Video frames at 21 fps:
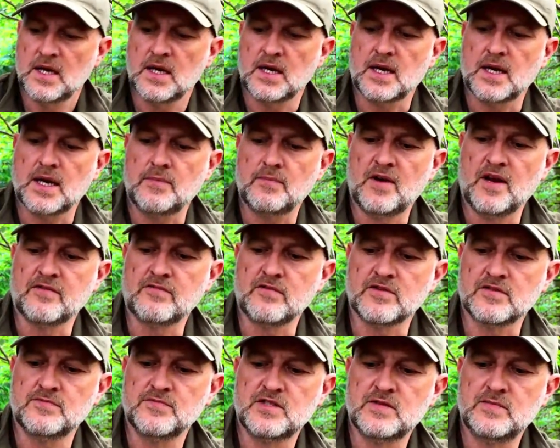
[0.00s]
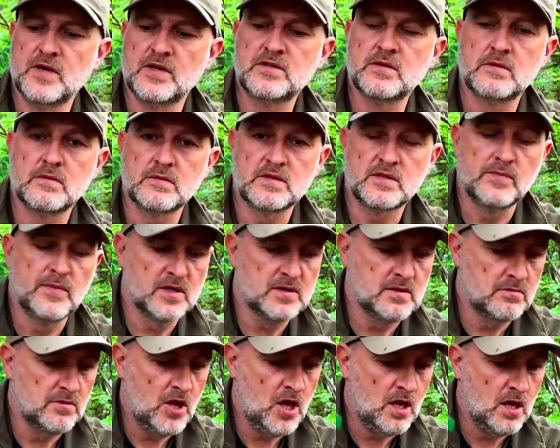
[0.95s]
and I've got some tomato
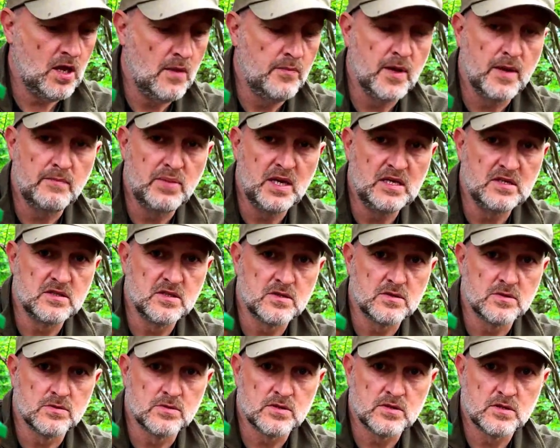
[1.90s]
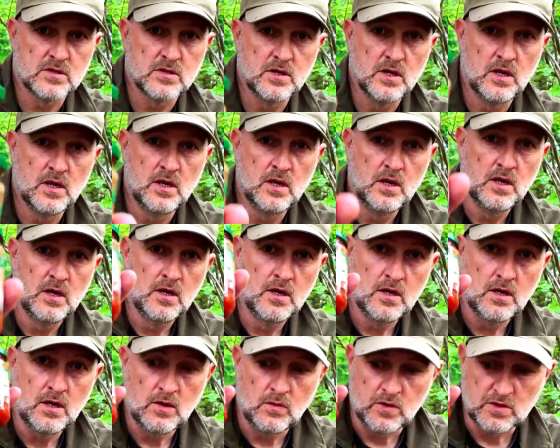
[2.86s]
and herb pizza sauce,
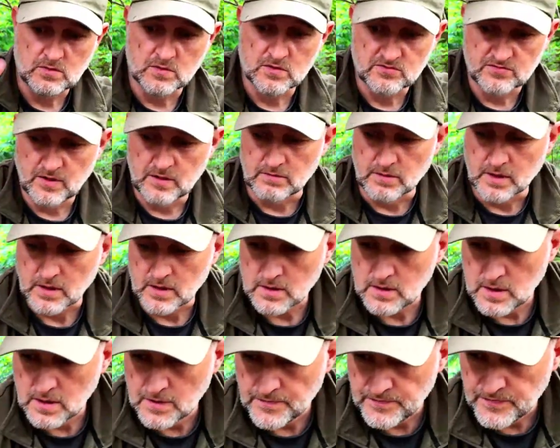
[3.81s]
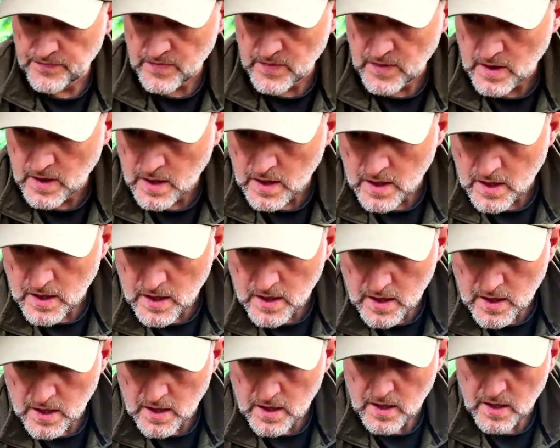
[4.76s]
which was really, really good.
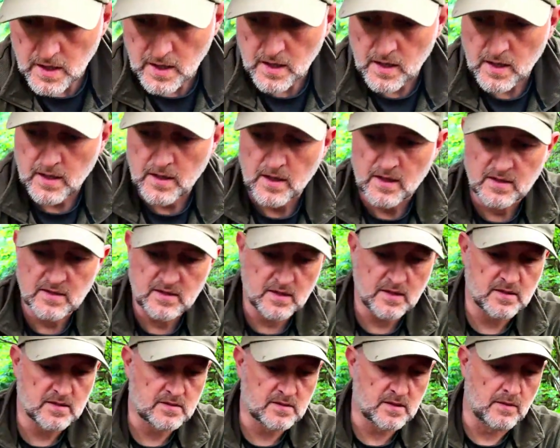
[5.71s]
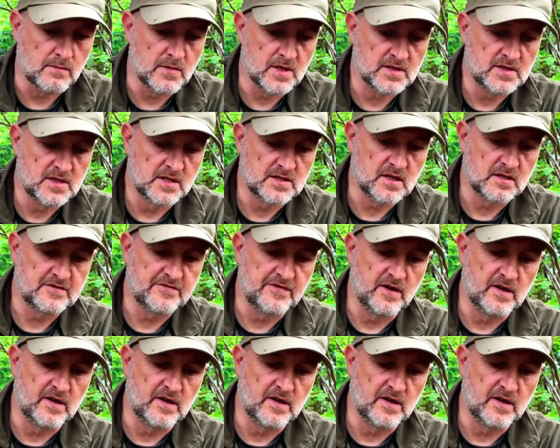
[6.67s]
And then some Tesco's